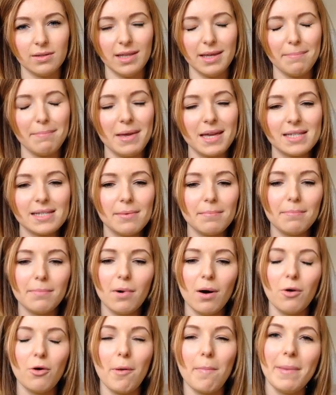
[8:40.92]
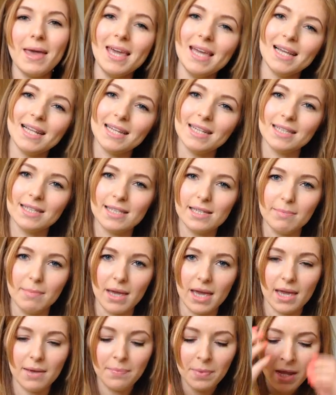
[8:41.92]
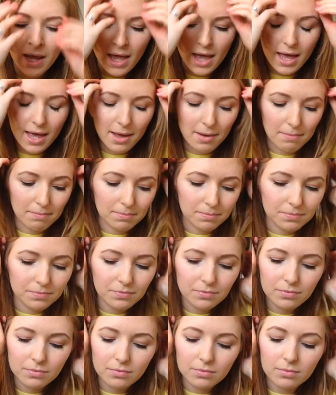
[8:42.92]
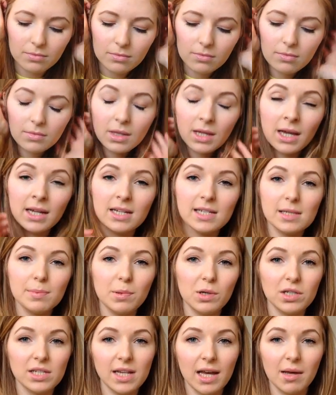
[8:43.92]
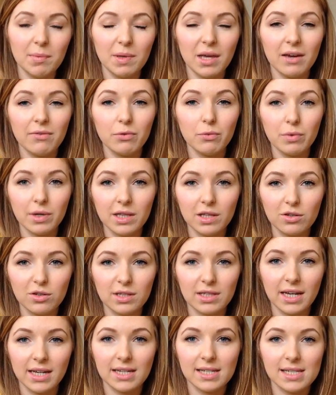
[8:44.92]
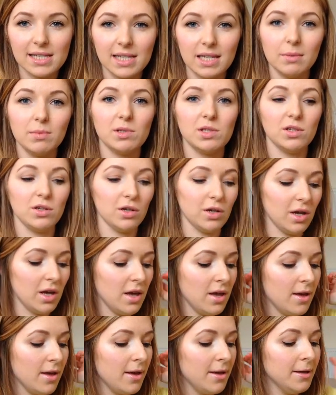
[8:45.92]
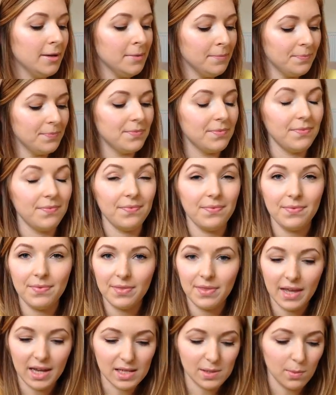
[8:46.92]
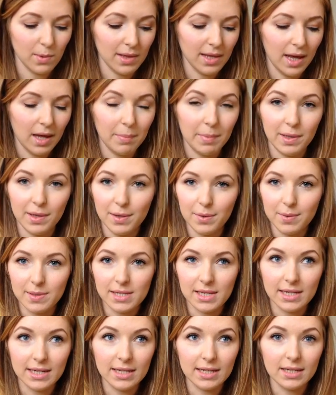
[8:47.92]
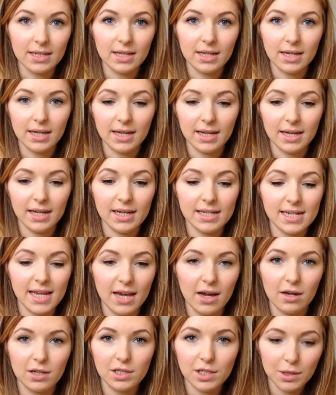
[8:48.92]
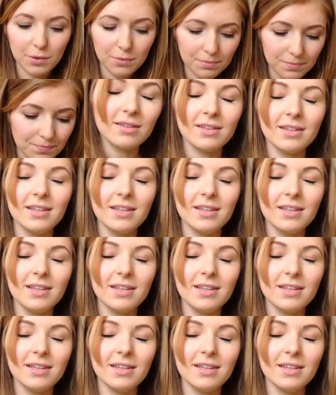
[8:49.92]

it makes it more appealing to me. And it's supposed to help you have a really good night's sleep, so that's one that I'll be using in a day or two.